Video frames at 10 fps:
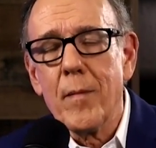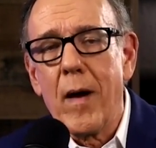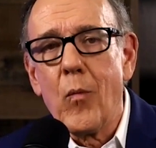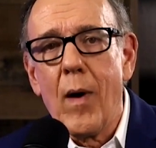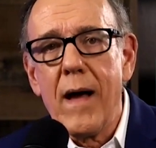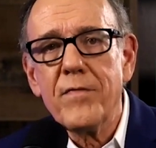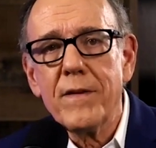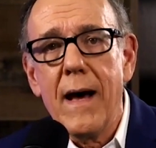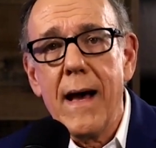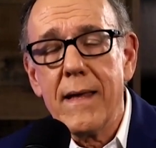My wife and
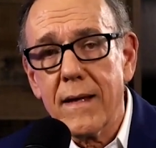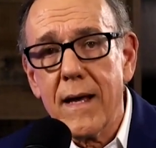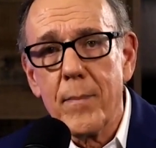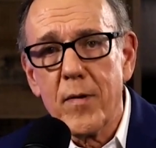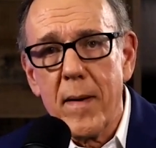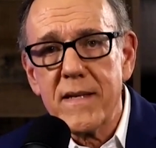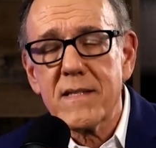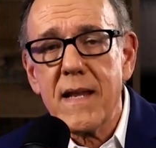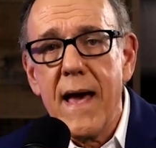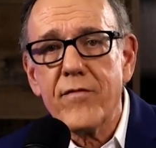I, and a couple of my
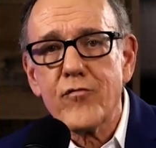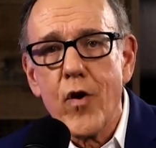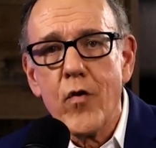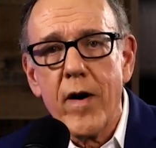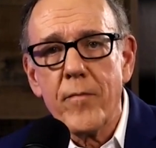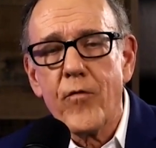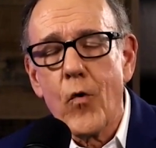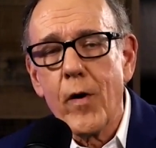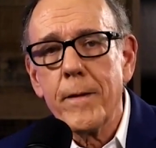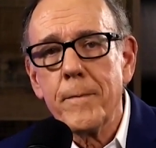staff, drove up
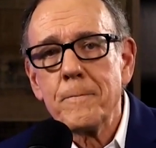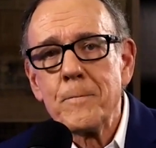for it.